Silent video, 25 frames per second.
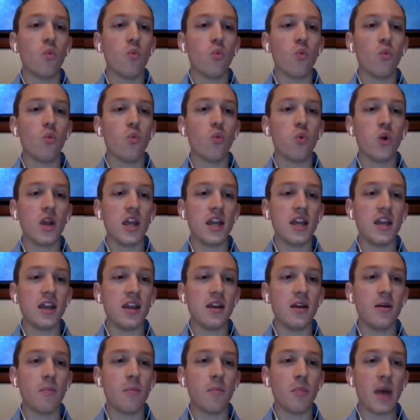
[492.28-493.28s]

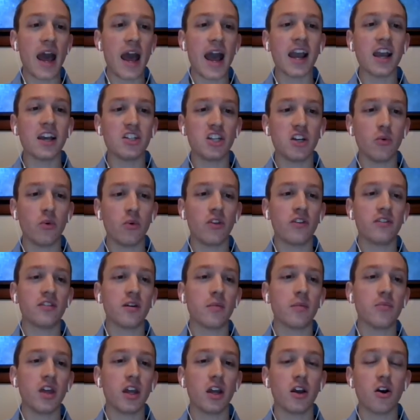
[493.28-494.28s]
we package it with
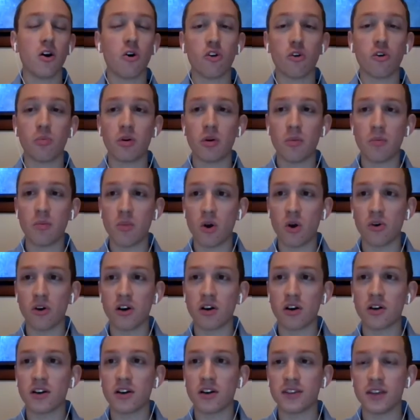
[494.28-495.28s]
something called a
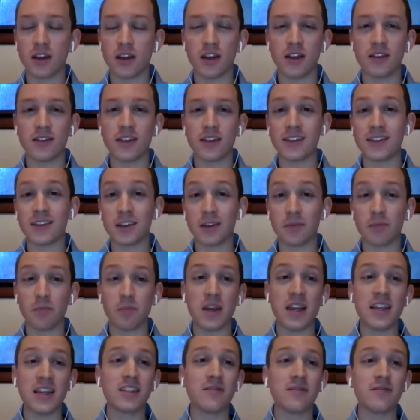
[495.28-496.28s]
promoter, and that's a
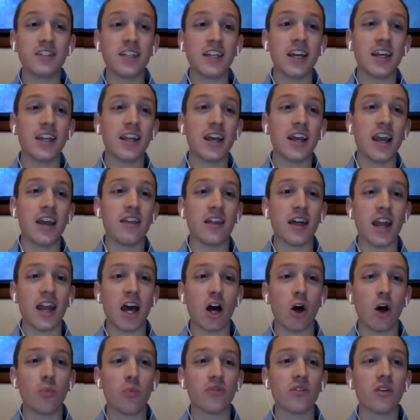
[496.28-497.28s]
piece of DNA that
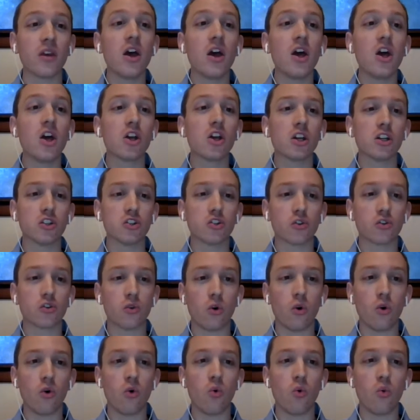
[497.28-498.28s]
helps
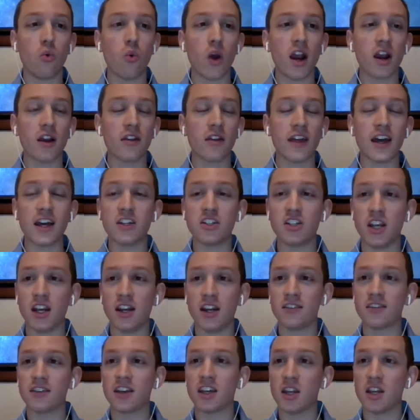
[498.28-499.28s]
control where that gene
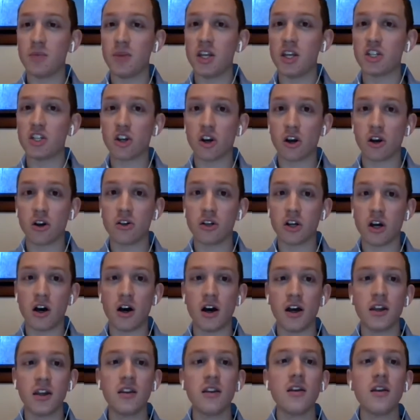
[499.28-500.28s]
is going to be turned
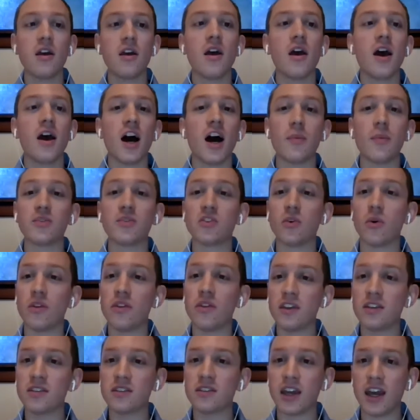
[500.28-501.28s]
on. So in
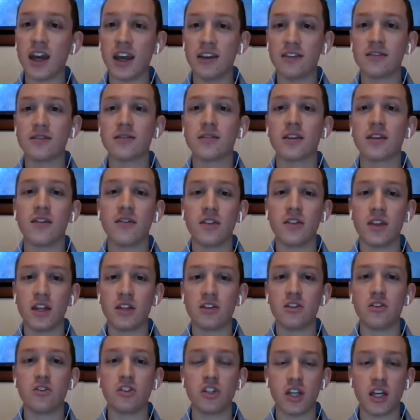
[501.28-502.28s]
this case, given
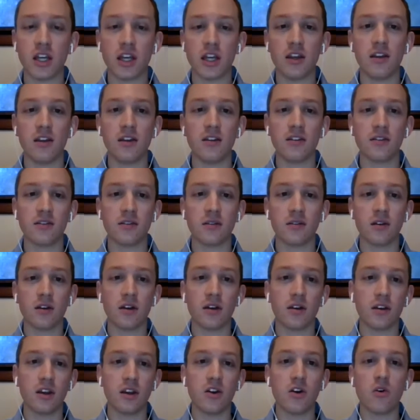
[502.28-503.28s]
that Duchenne is,
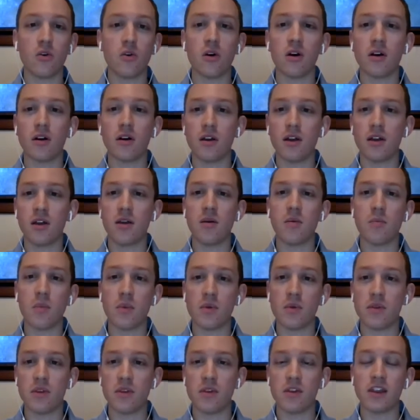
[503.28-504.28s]

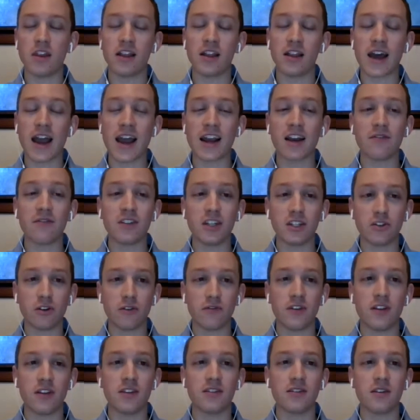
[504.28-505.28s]
the lack of
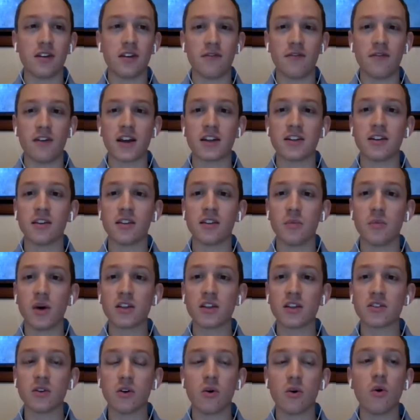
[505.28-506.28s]
dystrophins affecting the
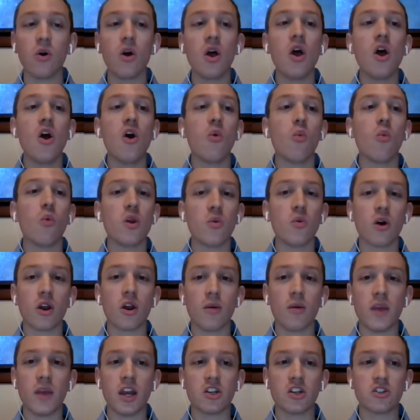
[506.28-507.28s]
muscle, we want
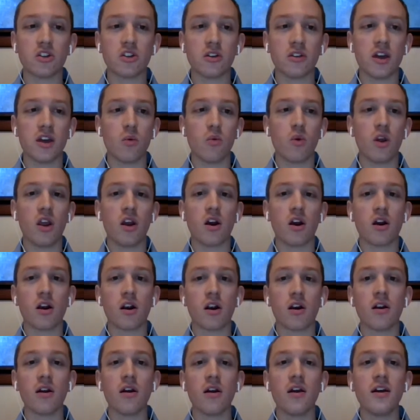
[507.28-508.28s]
to make sure that we
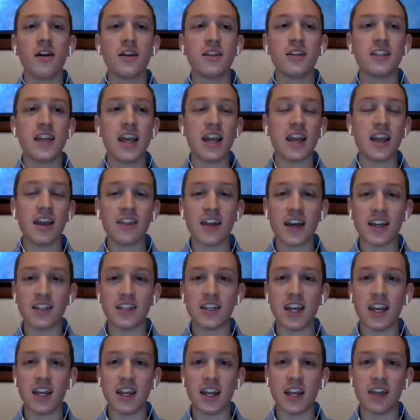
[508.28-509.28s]
are taking that
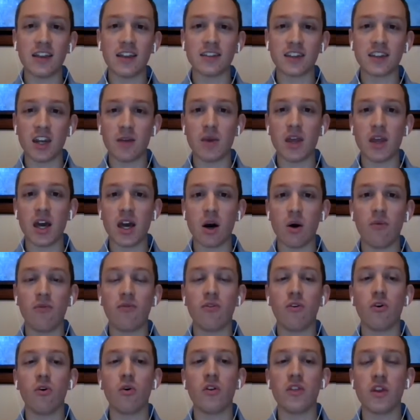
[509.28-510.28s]
DNA that's going to be
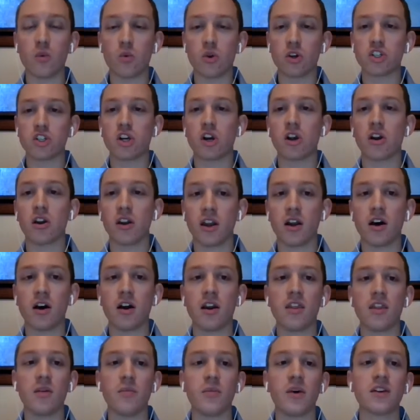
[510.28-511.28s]
helpful and that we're turning it
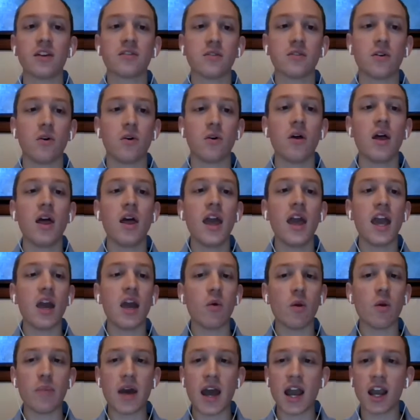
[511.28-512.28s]
on in the muscle.
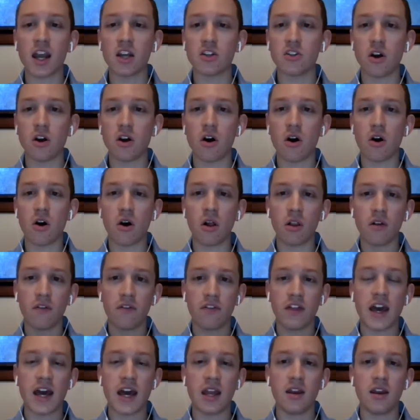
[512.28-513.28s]
And we package all of
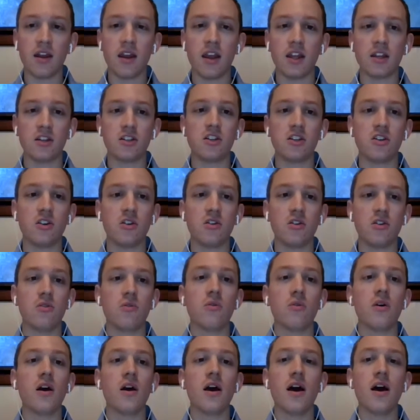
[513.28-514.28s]
that
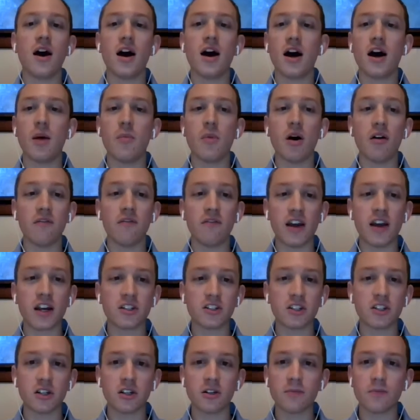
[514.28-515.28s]
into a
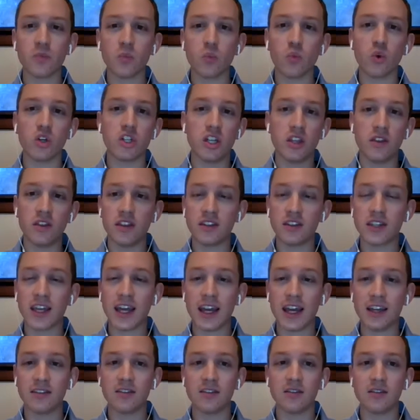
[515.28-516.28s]
vector, which in this
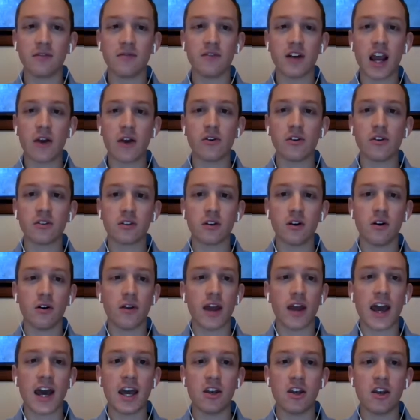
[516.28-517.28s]
case is a virus called
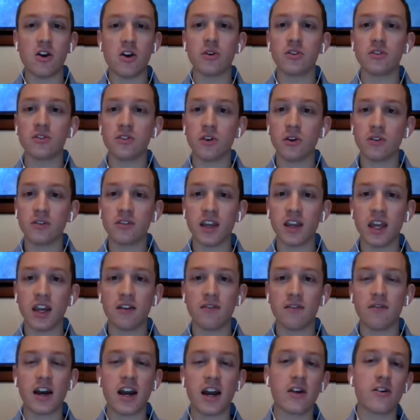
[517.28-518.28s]

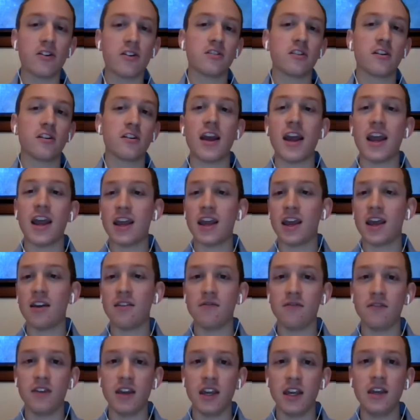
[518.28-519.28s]
adeno-associated virus, or
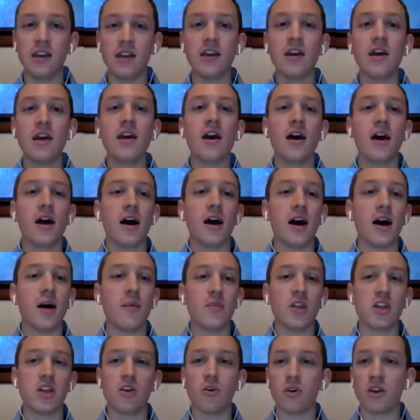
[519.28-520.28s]
AAV,
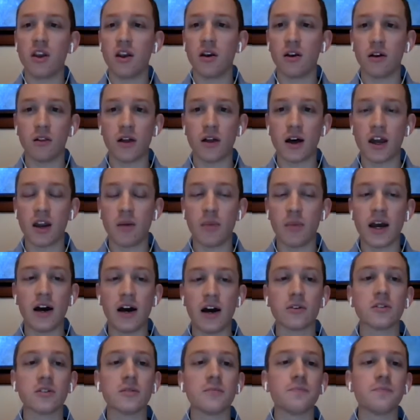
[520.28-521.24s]
that you'll hear a lot about.